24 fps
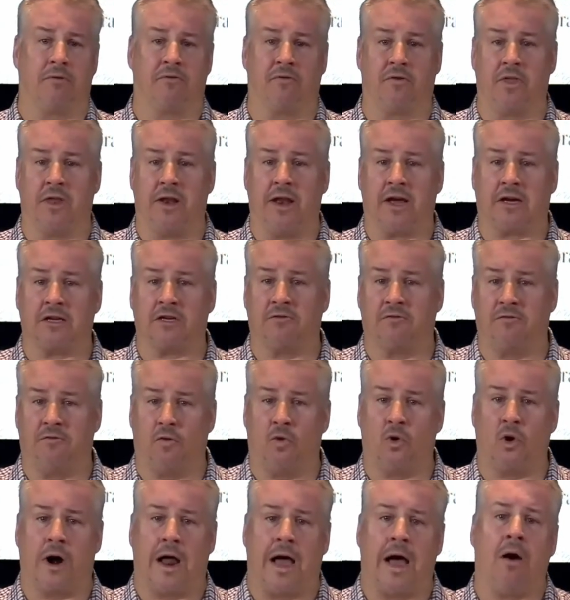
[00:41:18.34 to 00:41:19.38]
But for the next
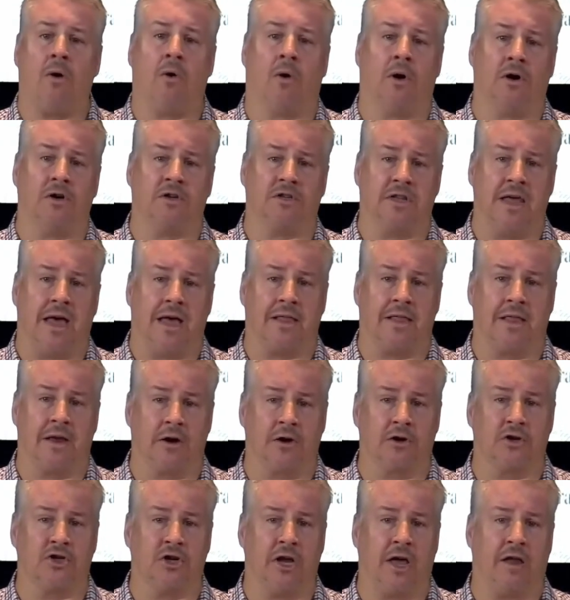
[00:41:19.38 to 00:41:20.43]
4 hours, that
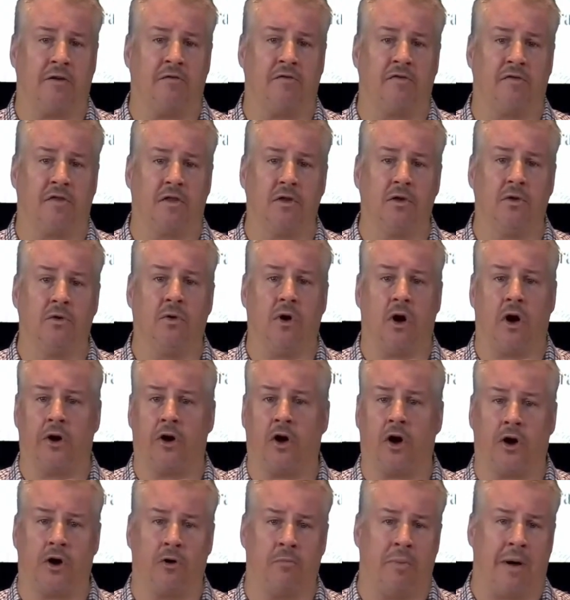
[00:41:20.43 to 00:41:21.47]
Learjet flew
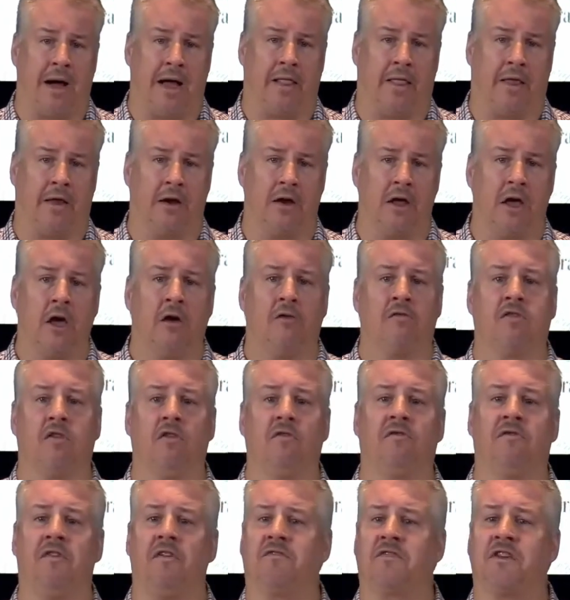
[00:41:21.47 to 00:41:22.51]
on autopilot,
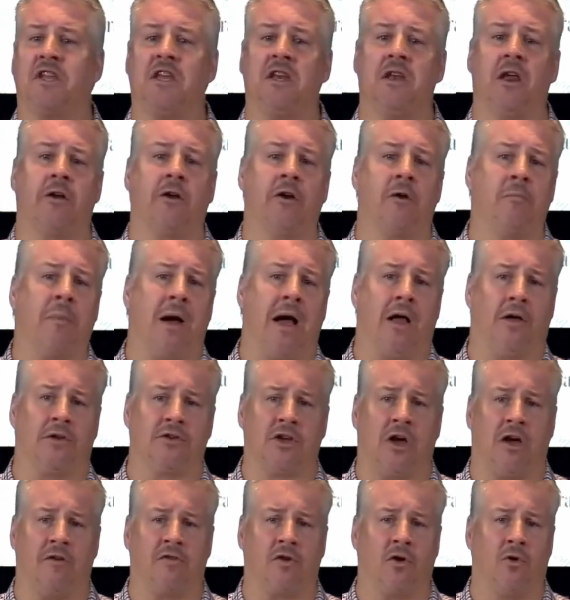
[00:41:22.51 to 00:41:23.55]
flew 1,500
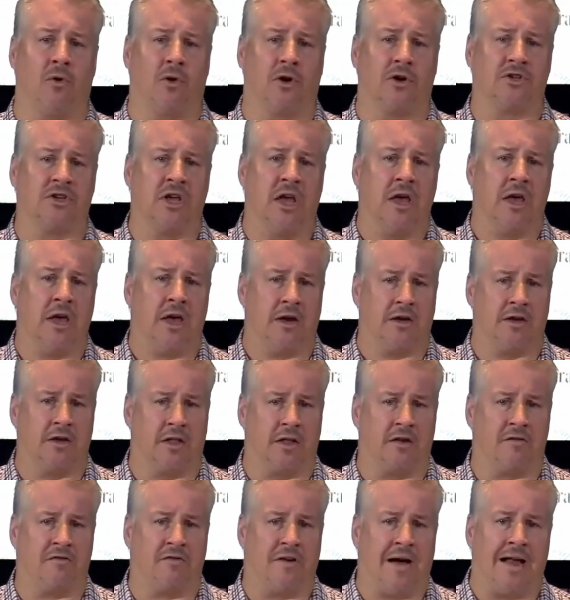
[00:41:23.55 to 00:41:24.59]
miles off course
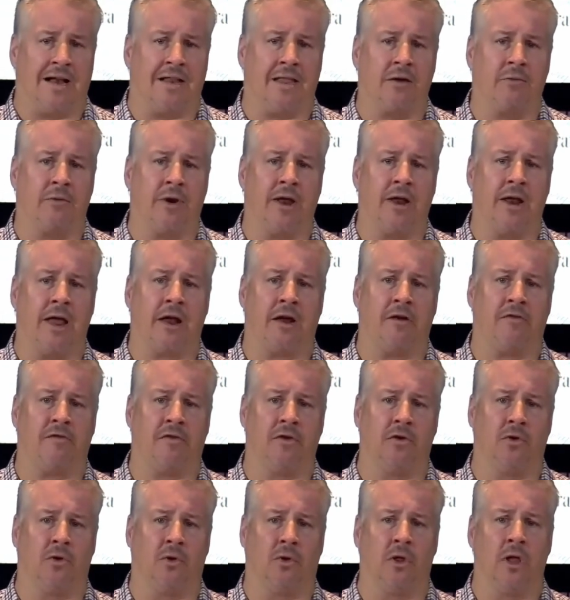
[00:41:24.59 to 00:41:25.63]
until it finally ran out of
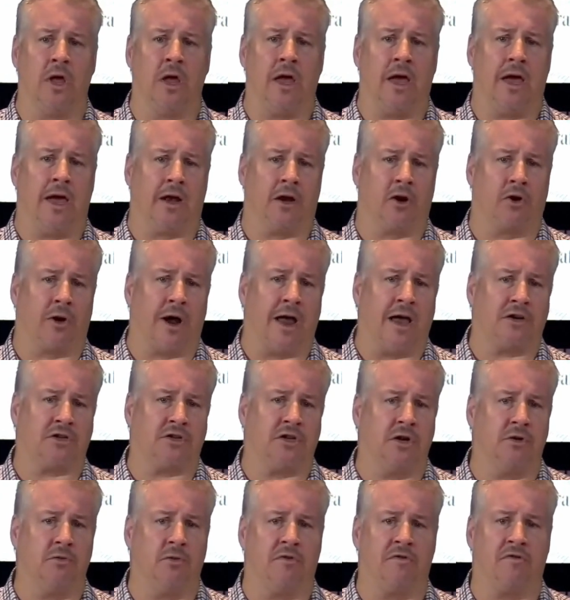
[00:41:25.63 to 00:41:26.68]
fuel and
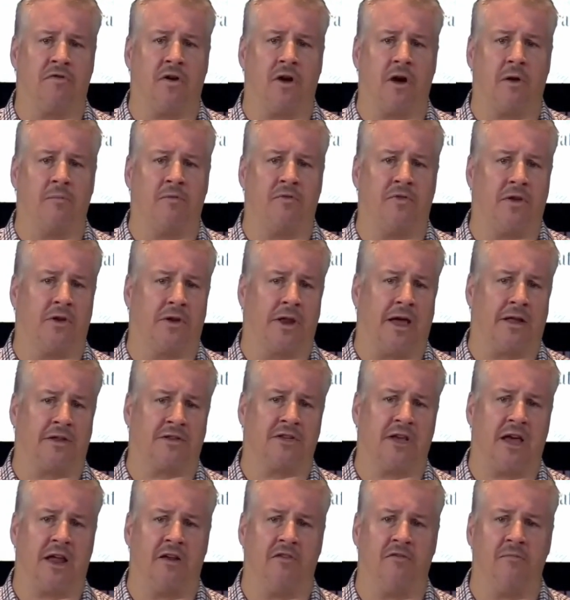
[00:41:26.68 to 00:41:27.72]
crashed into a farm field
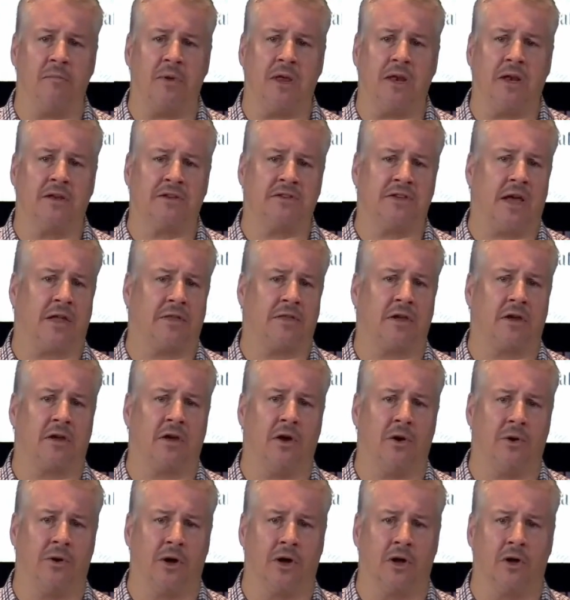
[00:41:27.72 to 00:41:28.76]
outside of Mena, South
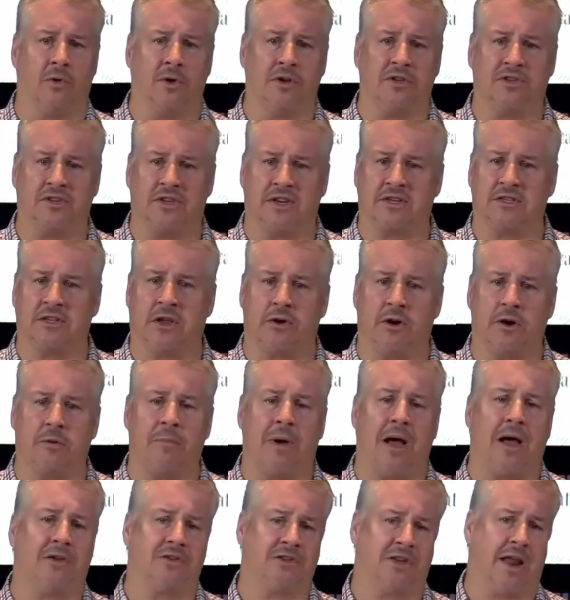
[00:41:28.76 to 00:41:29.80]
Dakota, going 600
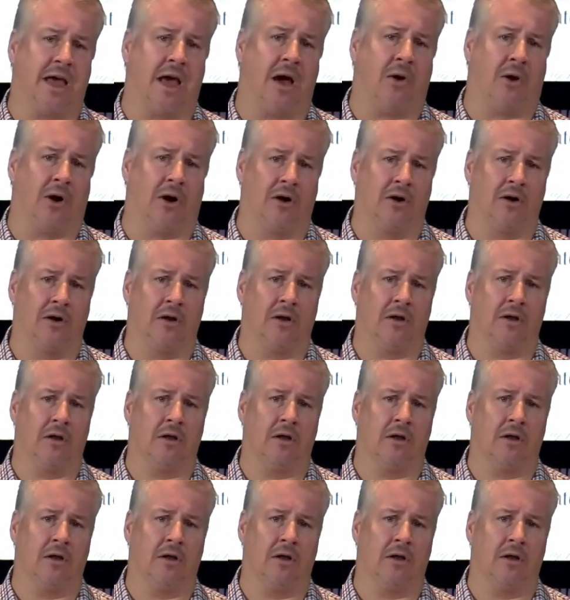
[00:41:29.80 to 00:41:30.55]
miles an hour.